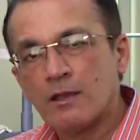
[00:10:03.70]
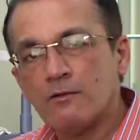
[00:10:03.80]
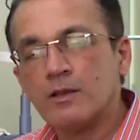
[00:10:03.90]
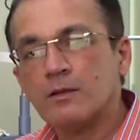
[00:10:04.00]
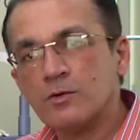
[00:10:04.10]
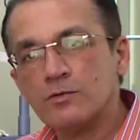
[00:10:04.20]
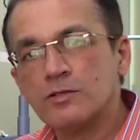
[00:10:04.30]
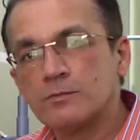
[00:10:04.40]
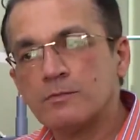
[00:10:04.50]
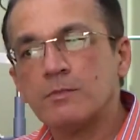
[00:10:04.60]
we remove
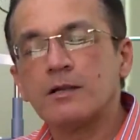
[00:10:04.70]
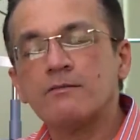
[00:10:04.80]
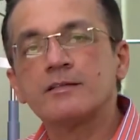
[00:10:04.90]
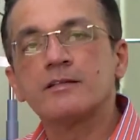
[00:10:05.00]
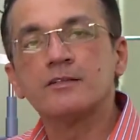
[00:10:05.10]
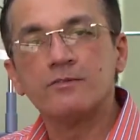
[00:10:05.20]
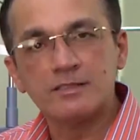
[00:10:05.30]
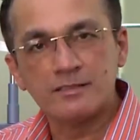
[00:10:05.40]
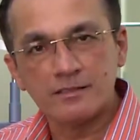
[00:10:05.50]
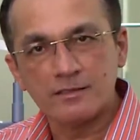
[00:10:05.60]
those blood vessels
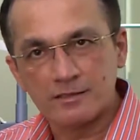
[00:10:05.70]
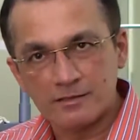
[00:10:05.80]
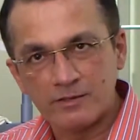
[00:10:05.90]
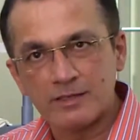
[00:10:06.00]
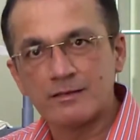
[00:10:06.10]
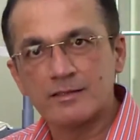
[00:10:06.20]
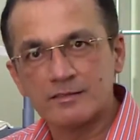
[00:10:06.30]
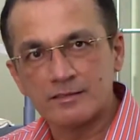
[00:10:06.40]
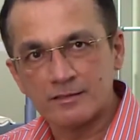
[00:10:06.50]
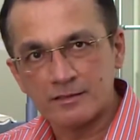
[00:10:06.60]
with scissors, vitreous
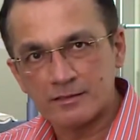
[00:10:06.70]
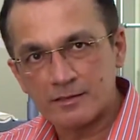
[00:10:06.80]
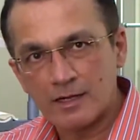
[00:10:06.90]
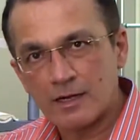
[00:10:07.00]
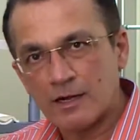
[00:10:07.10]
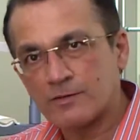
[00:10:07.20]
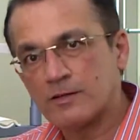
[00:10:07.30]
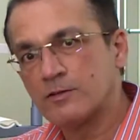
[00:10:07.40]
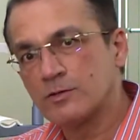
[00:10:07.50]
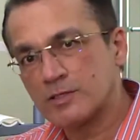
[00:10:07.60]
scissors, and
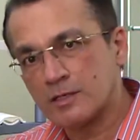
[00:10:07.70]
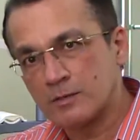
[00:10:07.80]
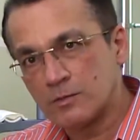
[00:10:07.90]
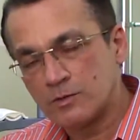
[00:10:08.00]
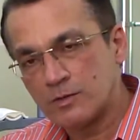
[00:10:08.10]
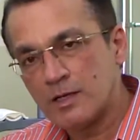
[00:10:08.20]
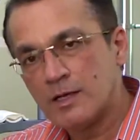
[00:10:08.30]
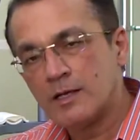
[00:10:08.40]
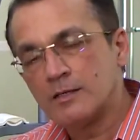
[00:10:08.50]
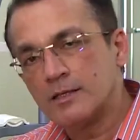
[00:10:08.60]
after those are removed,
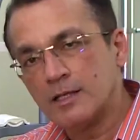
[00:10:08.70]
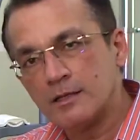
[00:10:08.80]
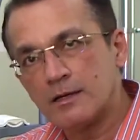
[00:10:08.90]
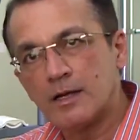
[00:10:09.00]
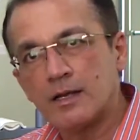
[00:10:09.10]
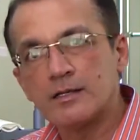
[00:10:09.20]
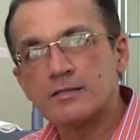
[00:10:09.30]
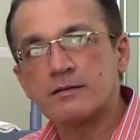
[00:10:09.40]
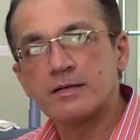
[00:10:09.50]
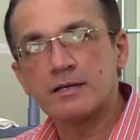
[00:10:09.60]
then the retina
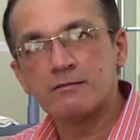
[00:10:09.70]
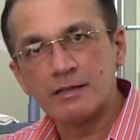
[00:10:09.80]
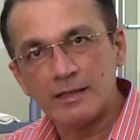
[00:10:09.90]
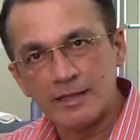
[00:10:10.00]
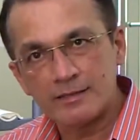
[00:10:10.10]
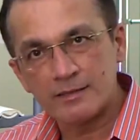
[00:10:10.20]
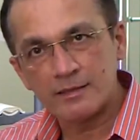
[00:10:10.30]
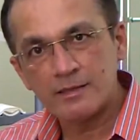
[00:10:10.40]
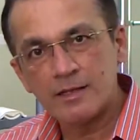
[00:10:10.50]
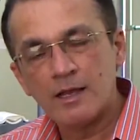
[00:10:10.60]
is treated with
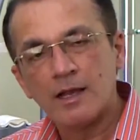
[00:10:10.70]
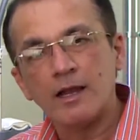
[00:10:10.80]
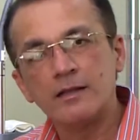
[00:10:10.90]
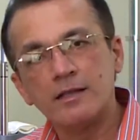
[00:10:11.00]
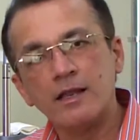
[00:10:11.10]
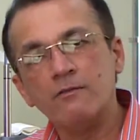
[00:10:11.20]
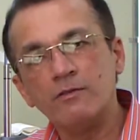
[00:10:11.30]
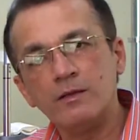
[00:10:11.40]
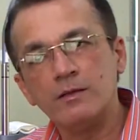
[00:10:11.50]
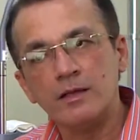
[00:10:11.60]
laser, and then
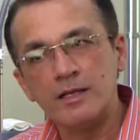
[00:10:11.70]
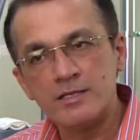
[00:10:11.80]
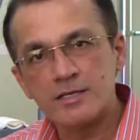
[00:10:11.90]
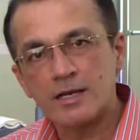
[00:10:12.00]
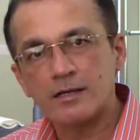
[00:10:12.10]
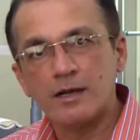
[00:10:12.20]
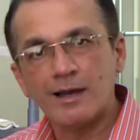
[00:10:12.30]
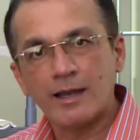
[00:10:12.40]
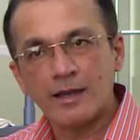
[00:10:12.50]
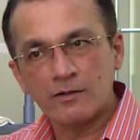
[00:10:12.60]
we inject
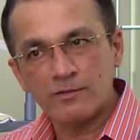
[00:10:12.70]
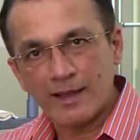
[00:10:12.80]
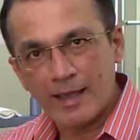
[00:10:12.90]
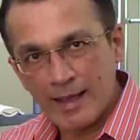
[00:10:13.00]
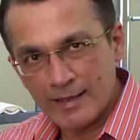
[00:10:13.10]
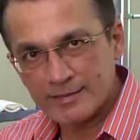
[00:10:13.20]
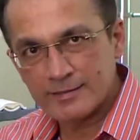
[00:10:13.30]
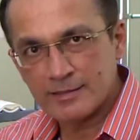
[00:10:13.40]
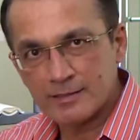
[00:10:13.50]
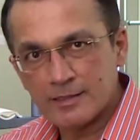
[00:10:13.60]
a kind of a gas